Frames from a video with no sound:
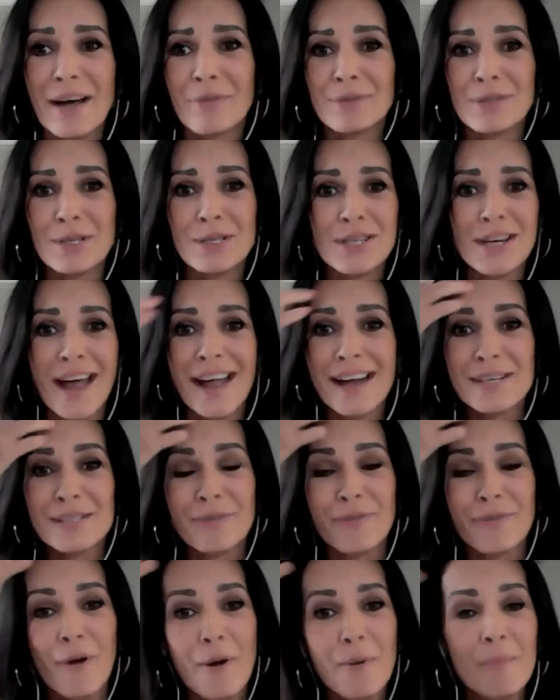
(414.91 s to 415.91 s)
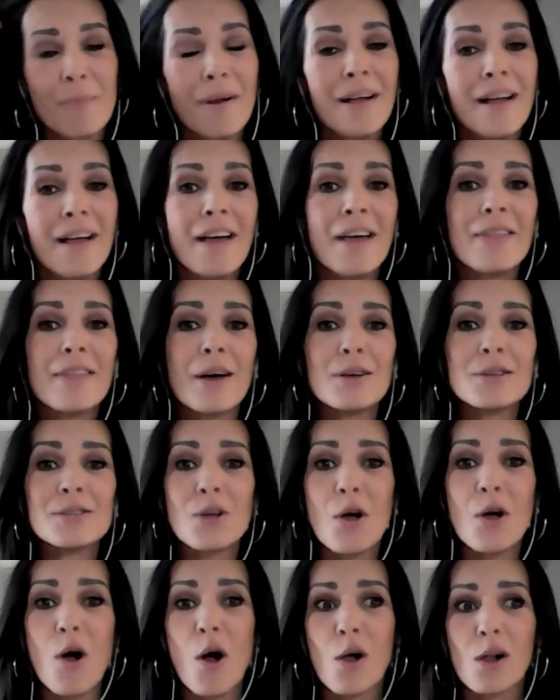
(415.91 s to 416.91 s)
have to change from those
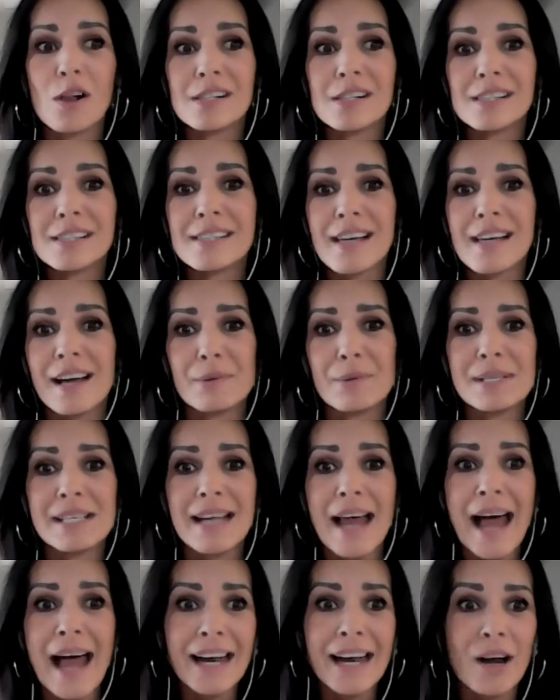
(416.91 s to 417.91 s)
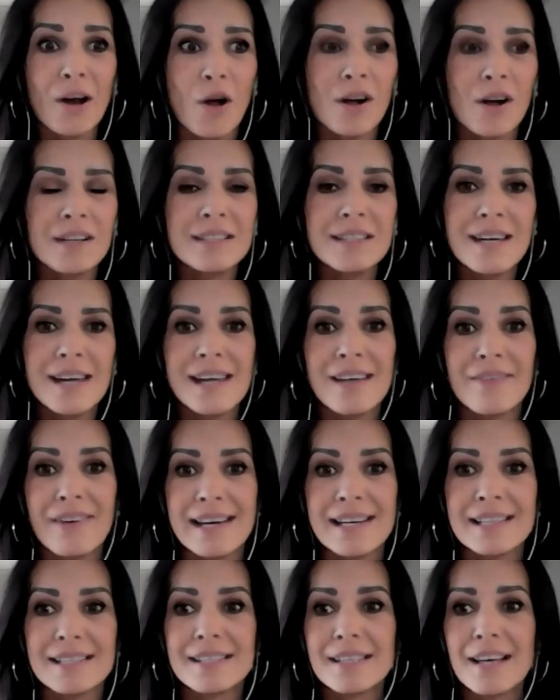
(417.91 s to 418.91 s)
old, it was an analog
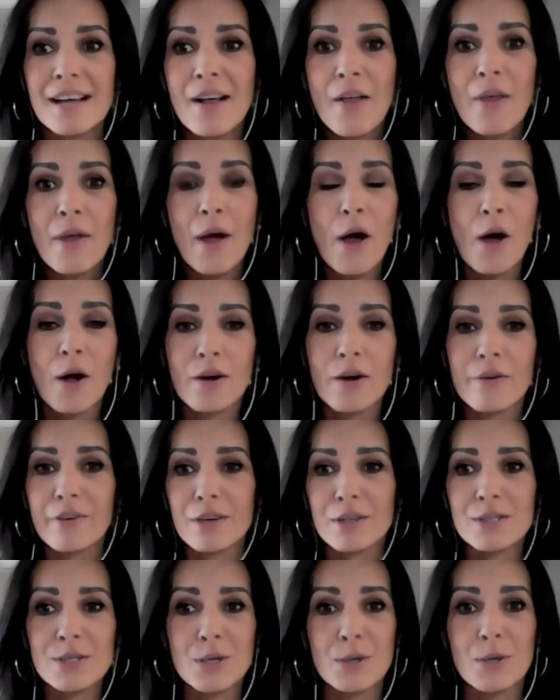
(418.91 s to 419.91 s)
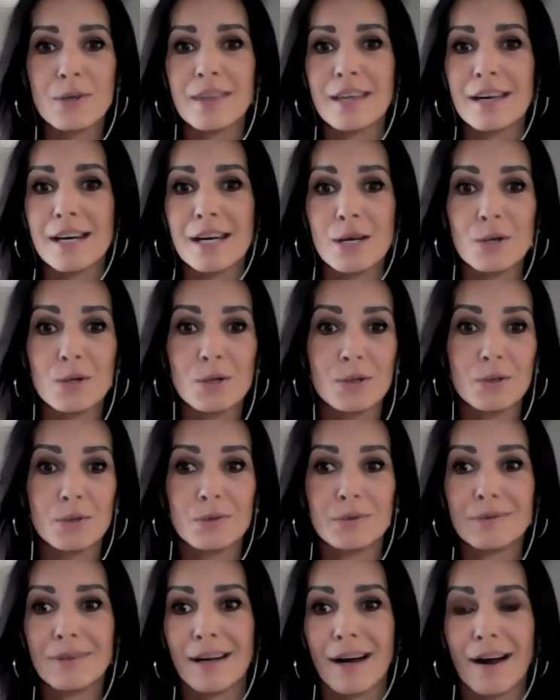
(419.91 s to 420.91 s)
TVs over to the
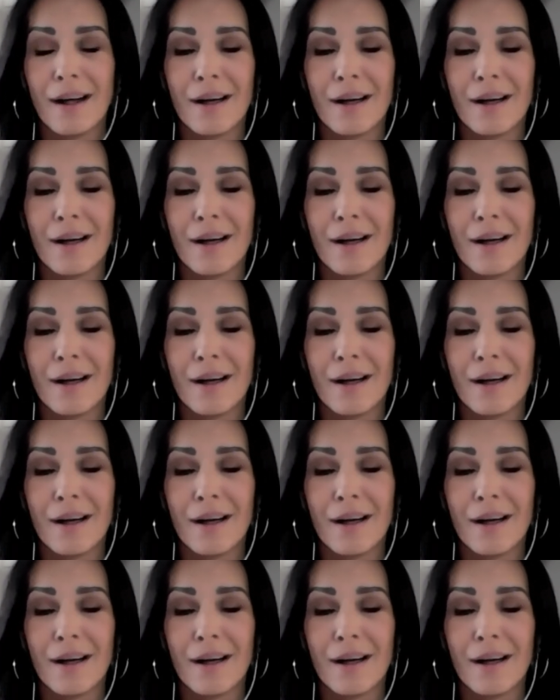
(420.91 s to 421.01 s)
new,